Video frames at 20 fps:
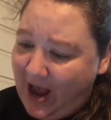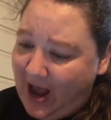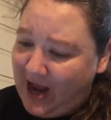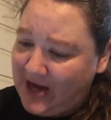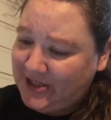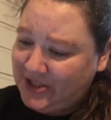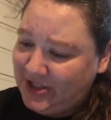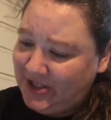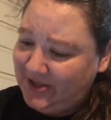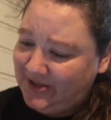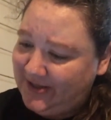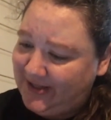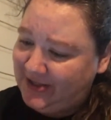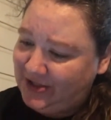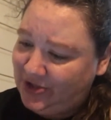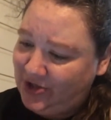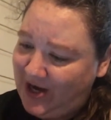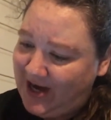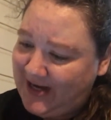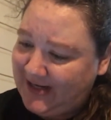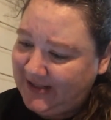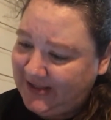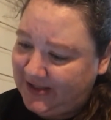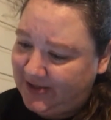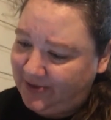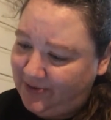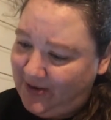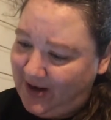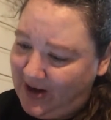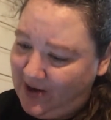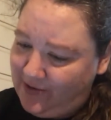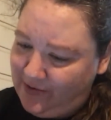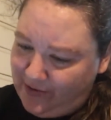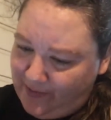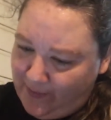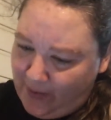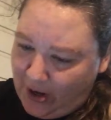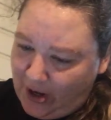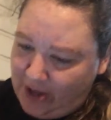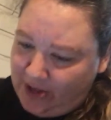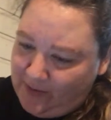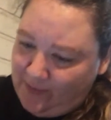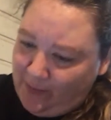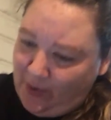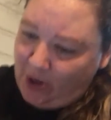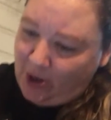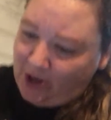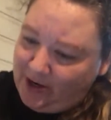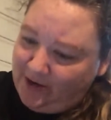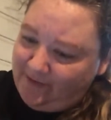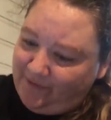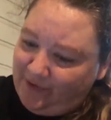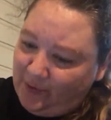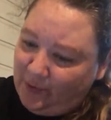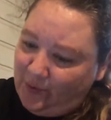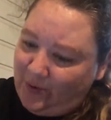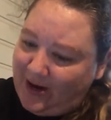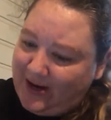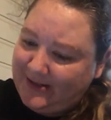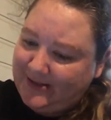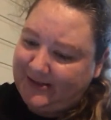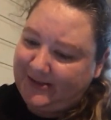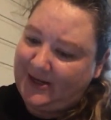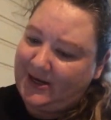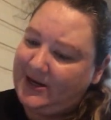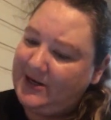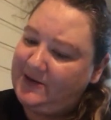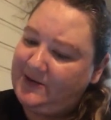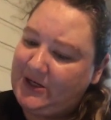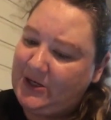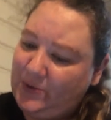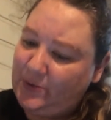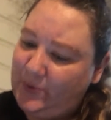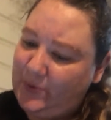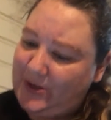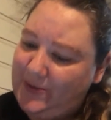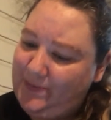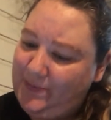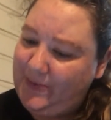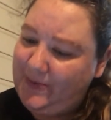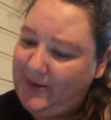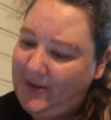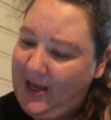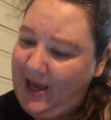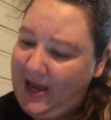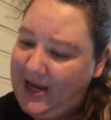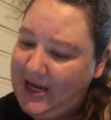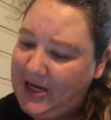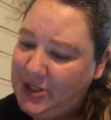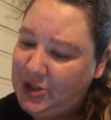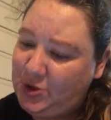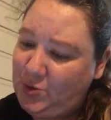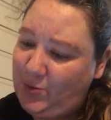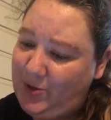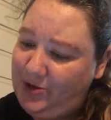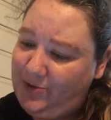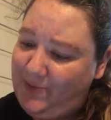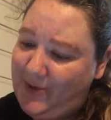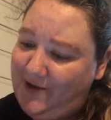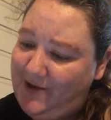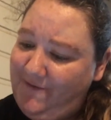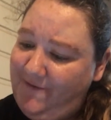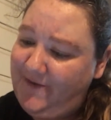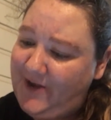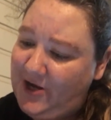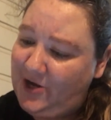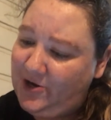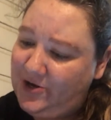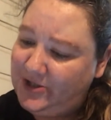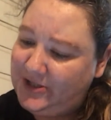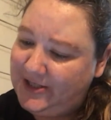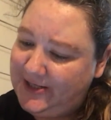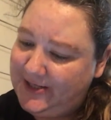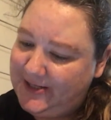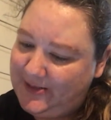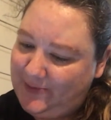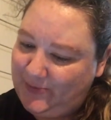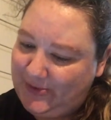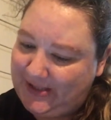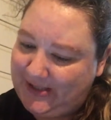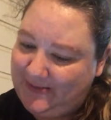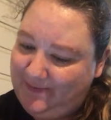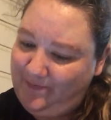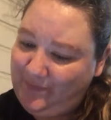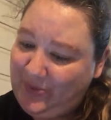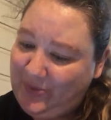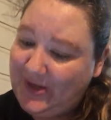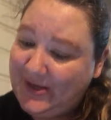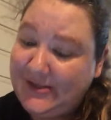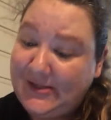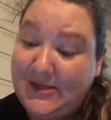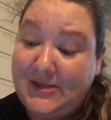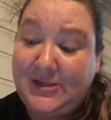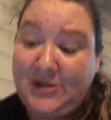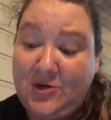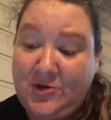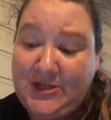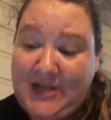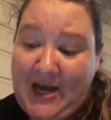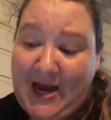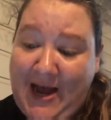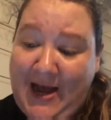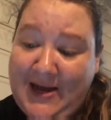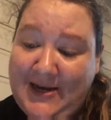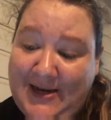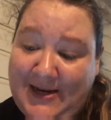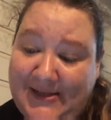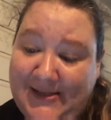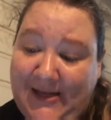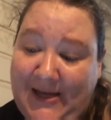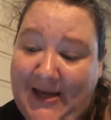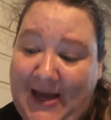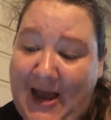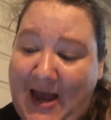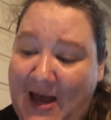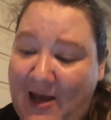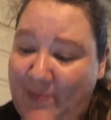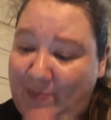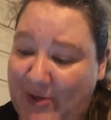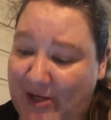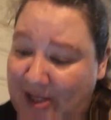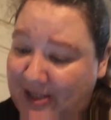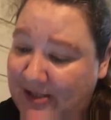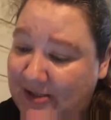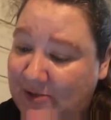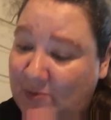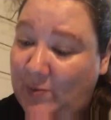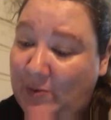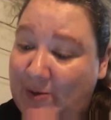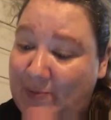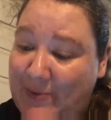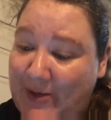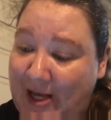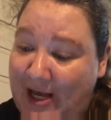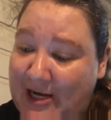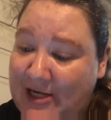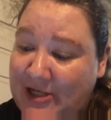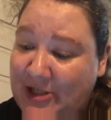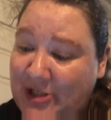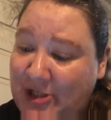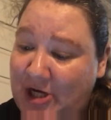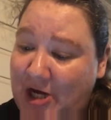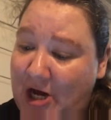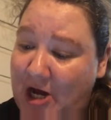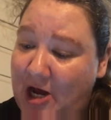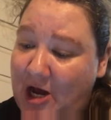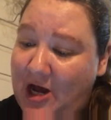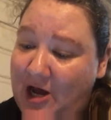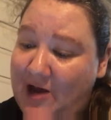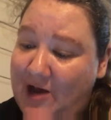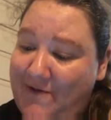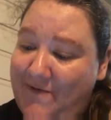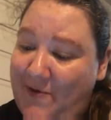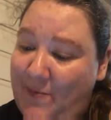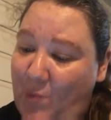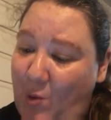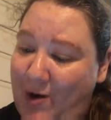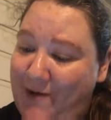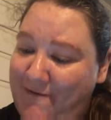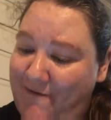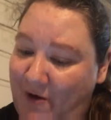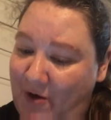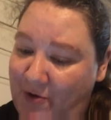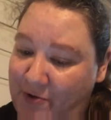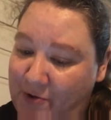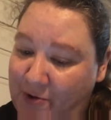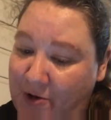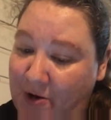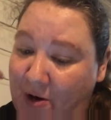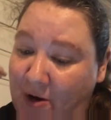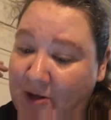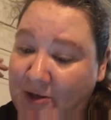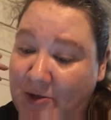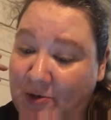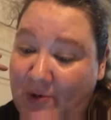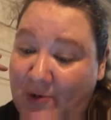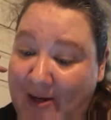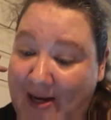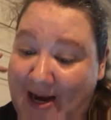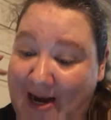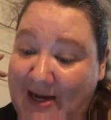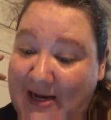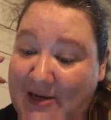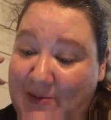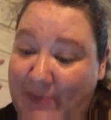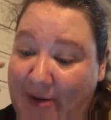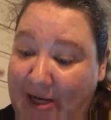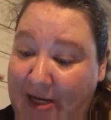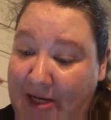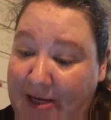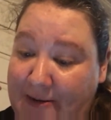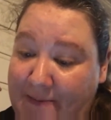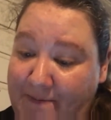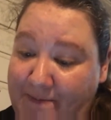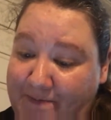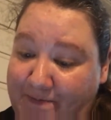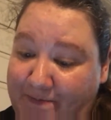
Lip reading: I gently traced around the bottom part of the right side of your rib cage with my fingertips, since your dad has a gap in his rib cage from where Father God created me.